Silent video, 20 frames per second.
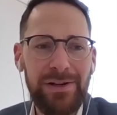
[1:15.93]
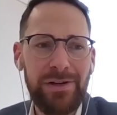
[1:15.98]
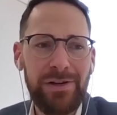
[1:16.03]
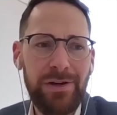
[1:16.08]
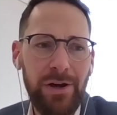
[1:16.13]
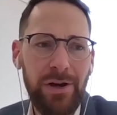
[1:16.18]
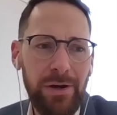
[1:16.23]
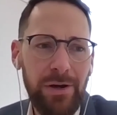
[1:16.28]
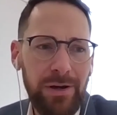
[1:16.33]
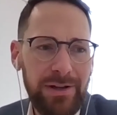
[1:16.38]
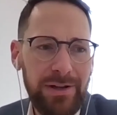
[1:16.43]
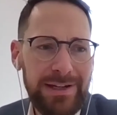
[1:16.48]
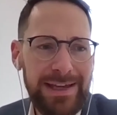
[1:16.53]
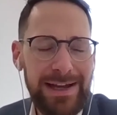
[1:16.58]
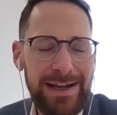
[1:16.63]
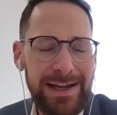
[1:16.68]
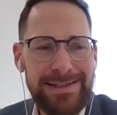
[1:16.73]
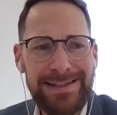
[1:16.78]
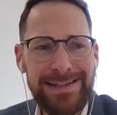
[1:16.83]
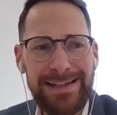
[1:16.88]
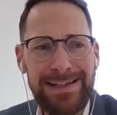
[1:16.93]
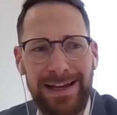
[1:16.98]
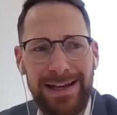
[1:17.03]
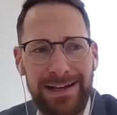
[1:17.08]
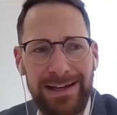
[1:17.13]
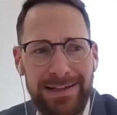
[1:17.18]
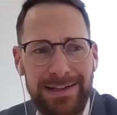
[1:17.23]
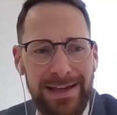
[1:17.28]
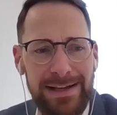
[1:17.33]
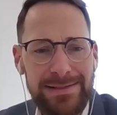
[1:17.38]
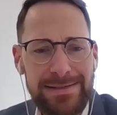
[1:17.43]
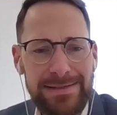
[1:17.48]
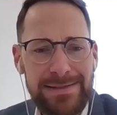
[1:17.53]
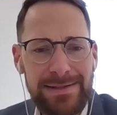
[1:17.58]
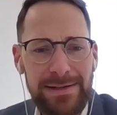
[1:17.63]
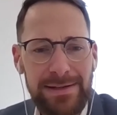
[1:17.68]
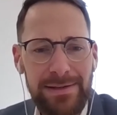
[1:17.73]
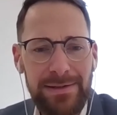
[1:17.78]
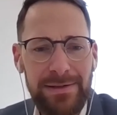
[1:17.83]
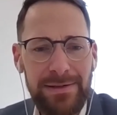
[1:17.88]
colon cancer, lung
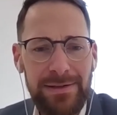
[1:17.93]
cancer.